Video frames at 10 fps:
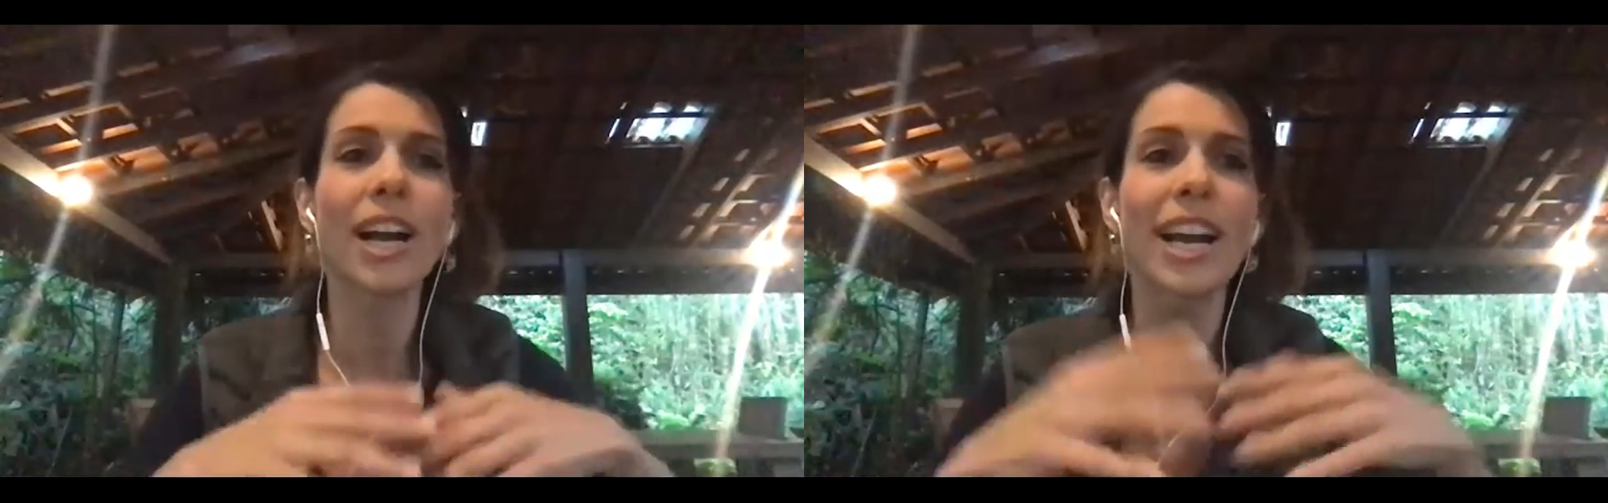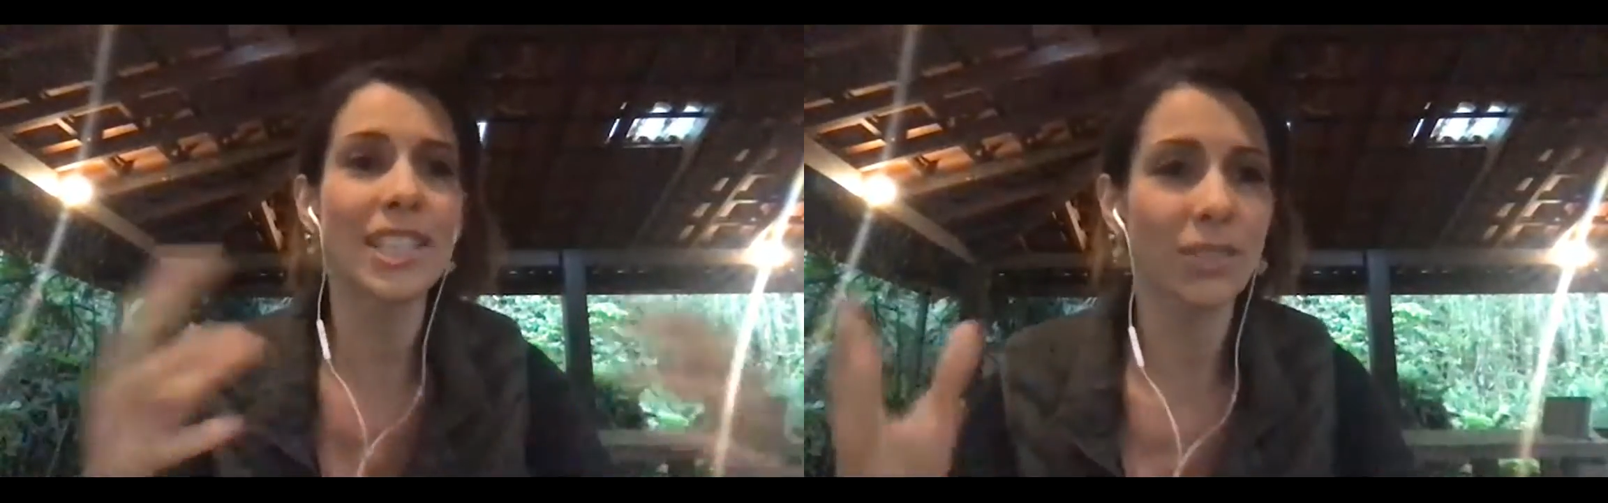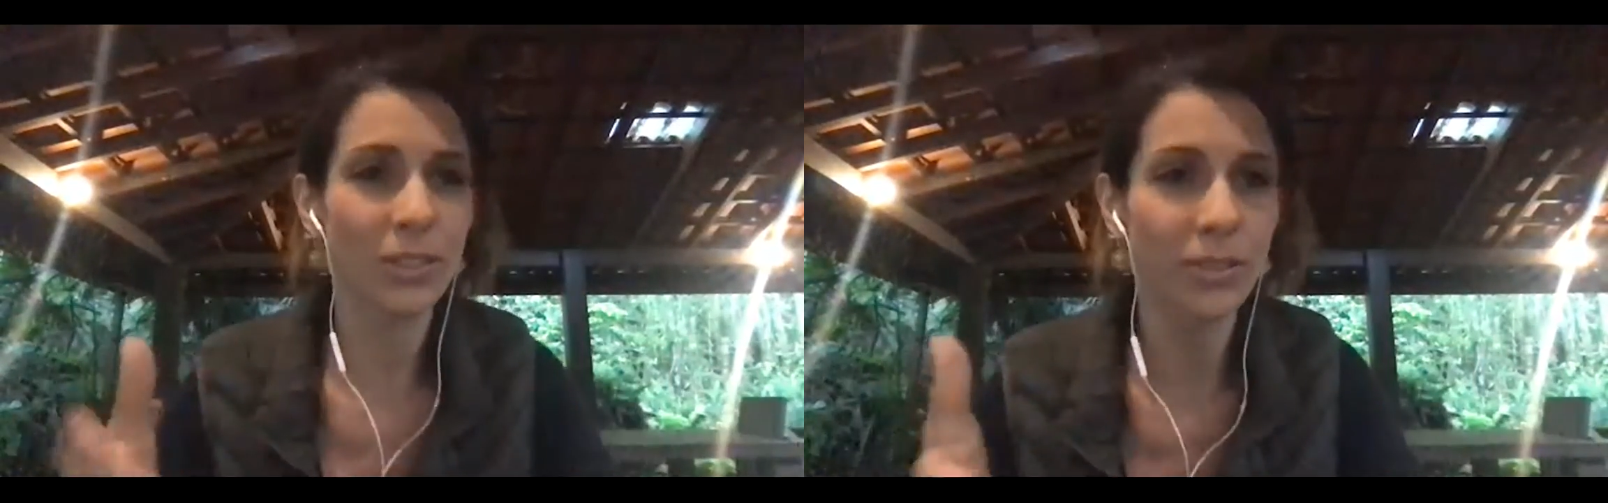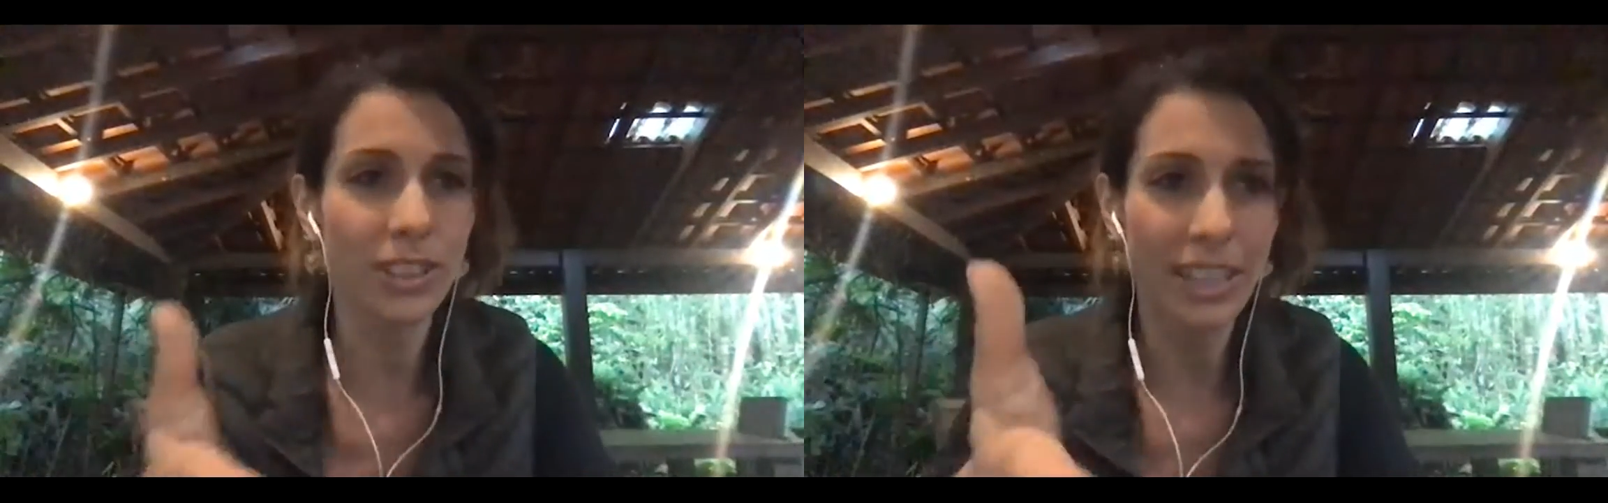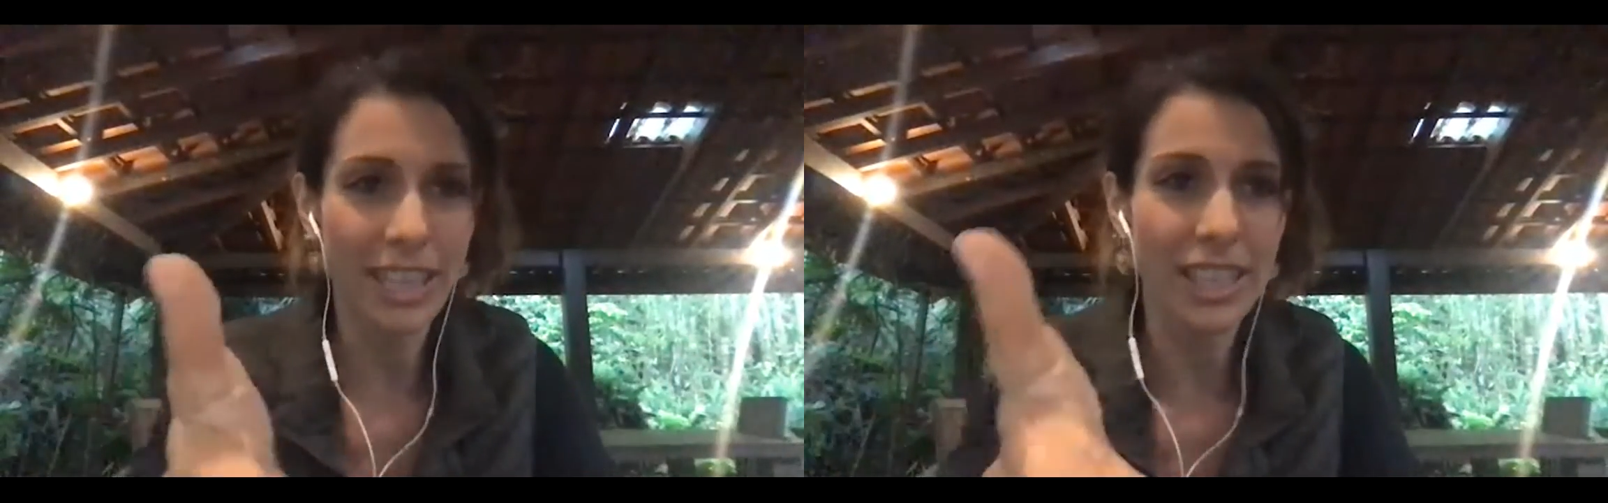kinds of
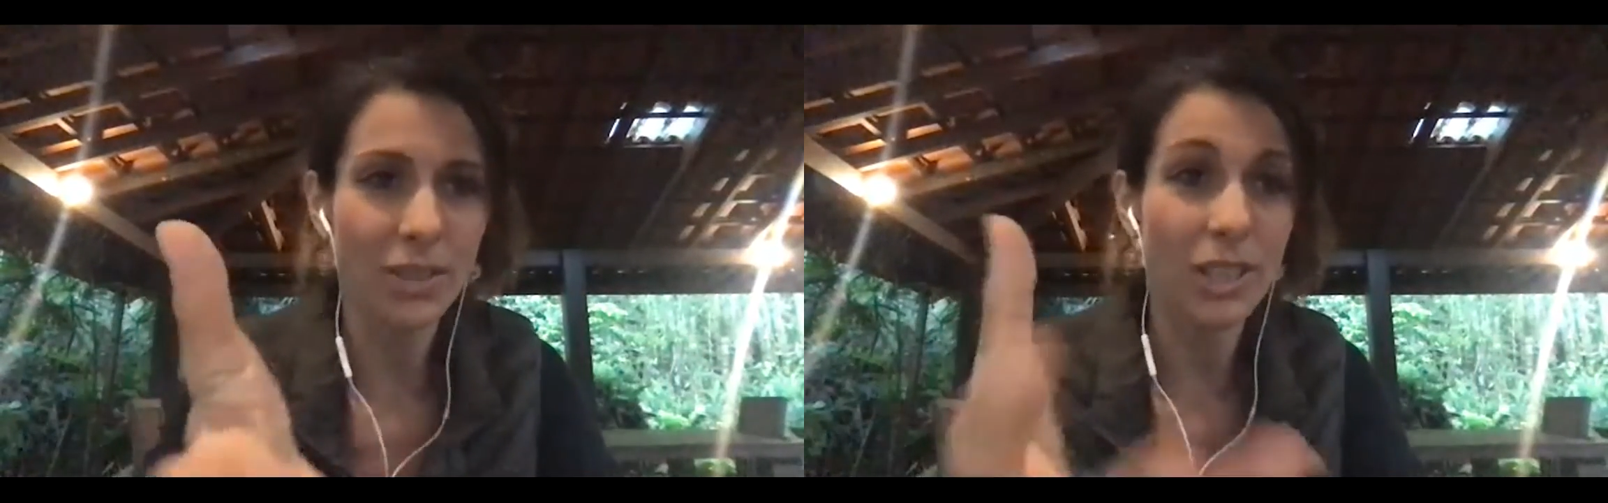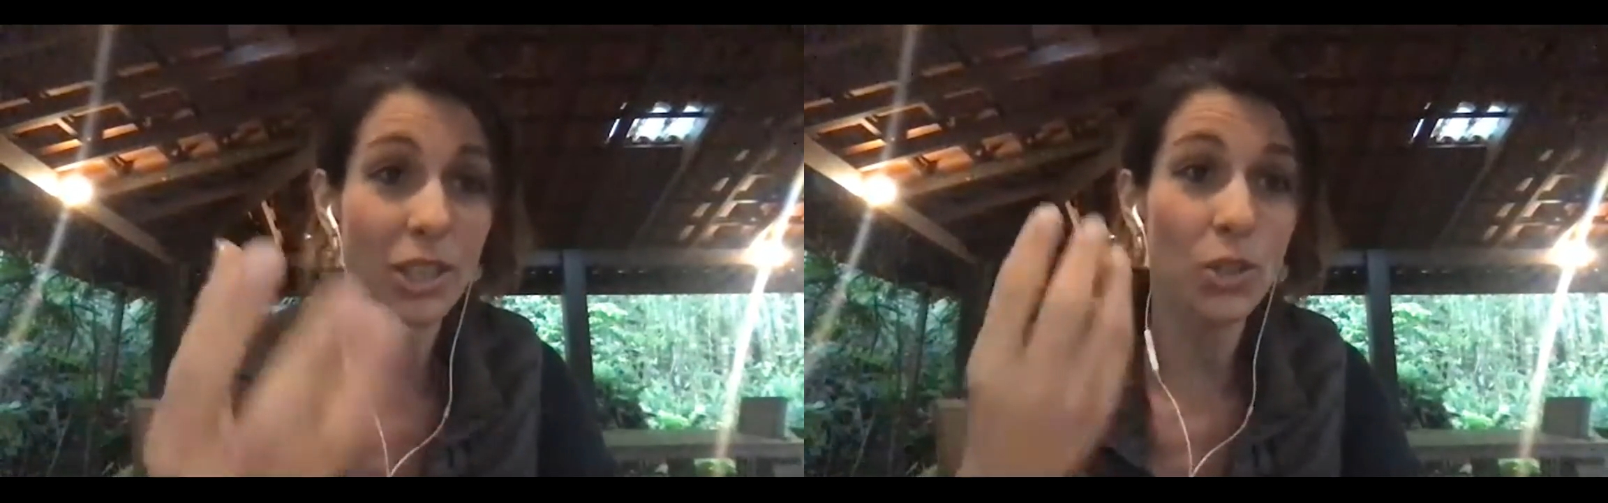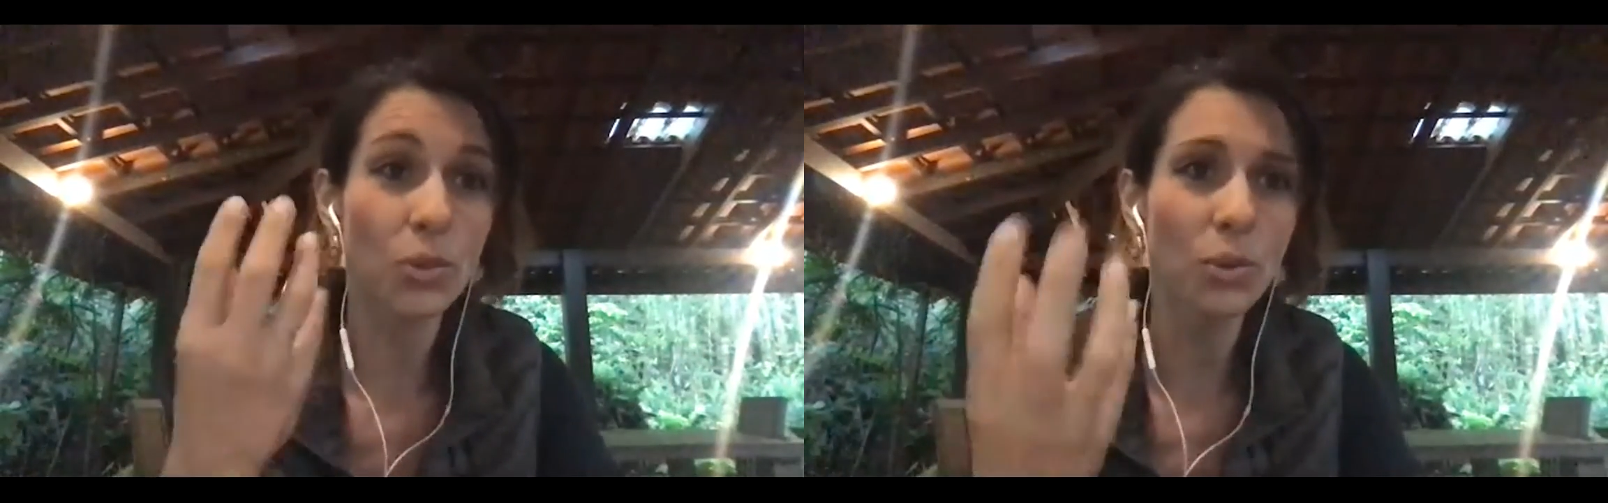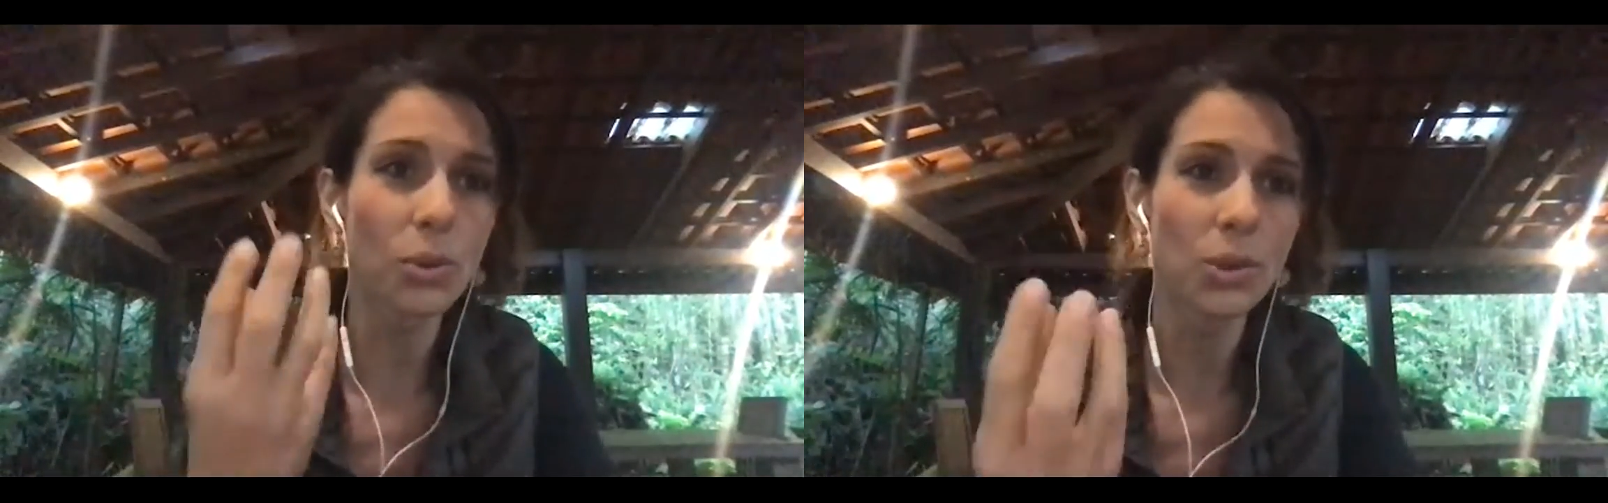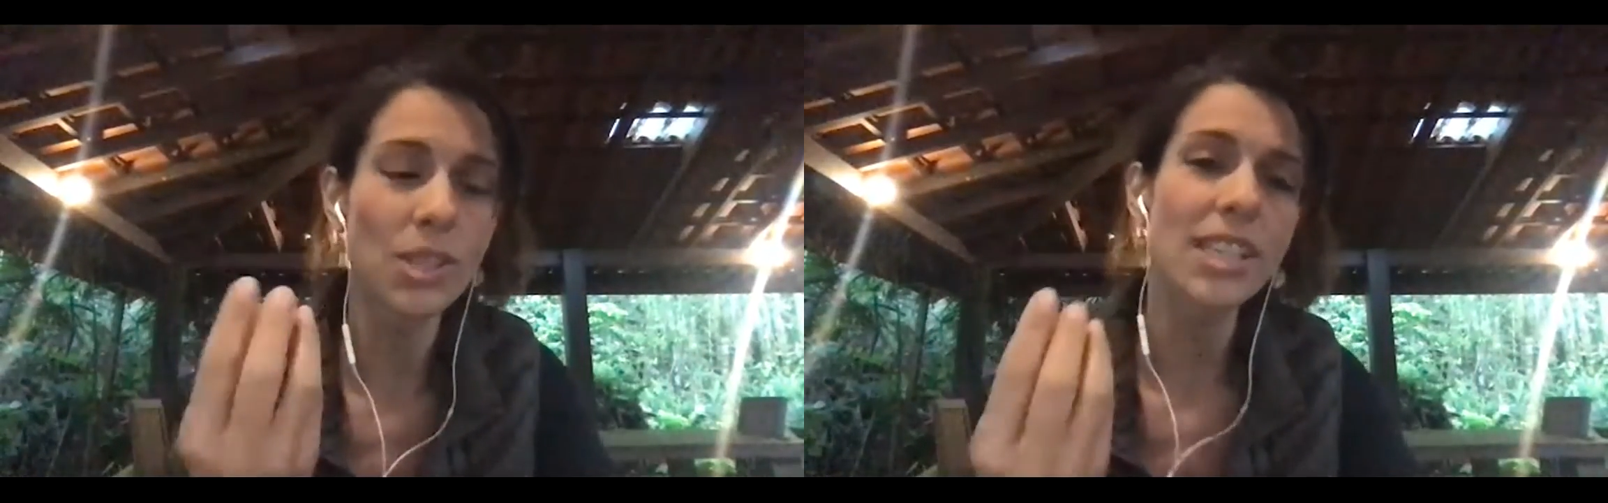different things, like you said,
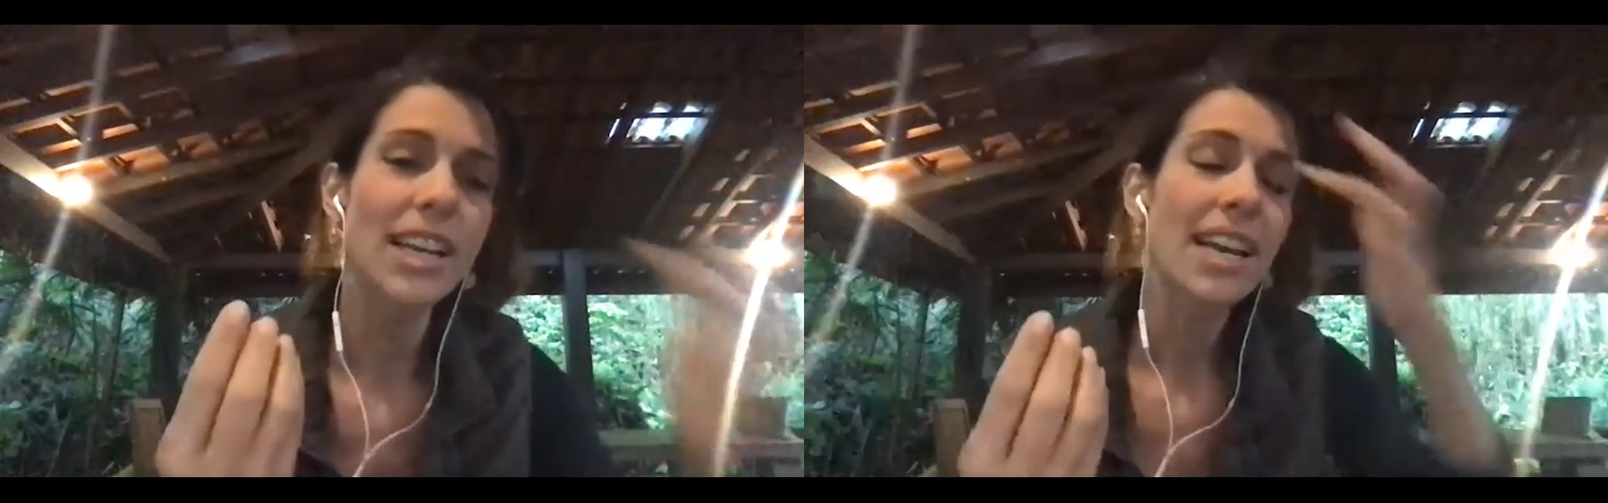tools